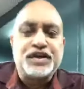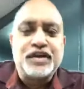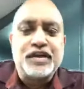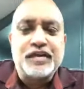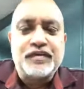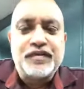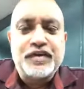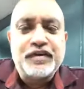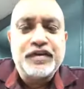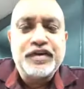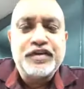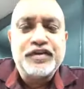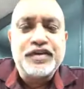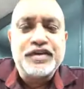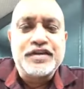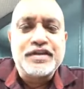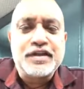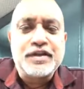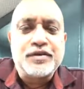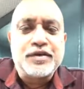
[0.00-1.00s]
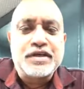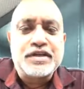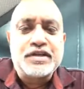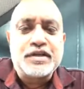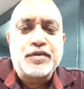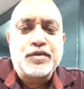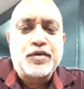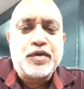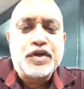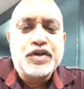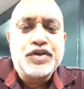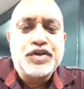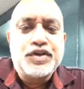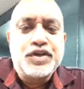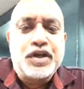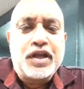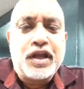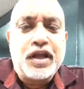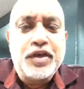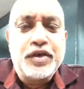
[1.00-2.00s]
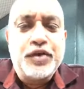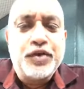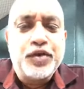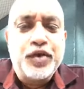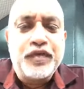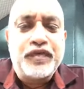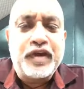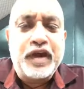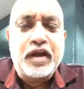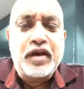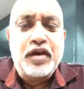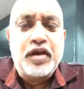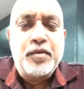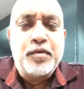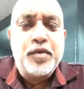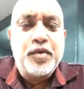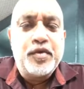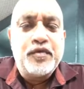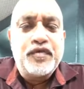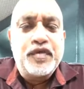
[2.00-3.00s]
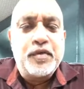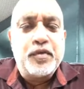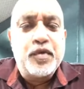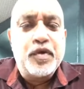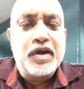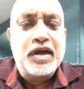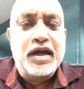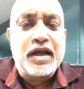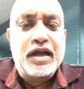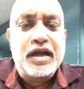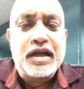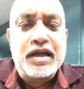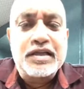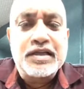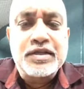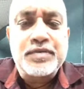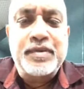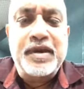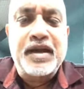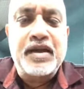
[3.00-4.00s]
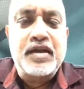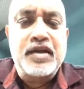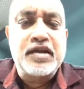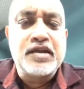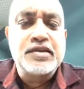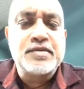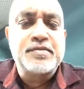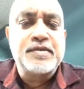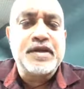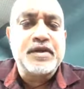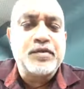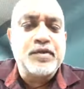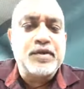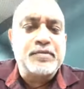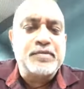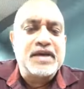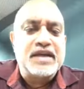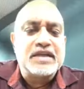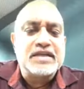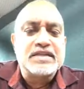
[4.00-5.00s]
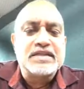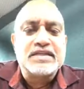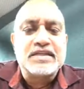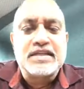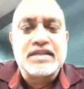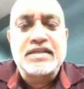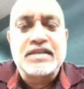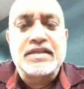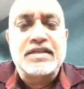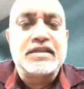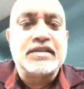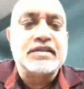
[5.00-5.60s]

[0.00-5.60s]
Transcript: here, very interesting question. What should I do if I come home from work and catch my husband with my sister?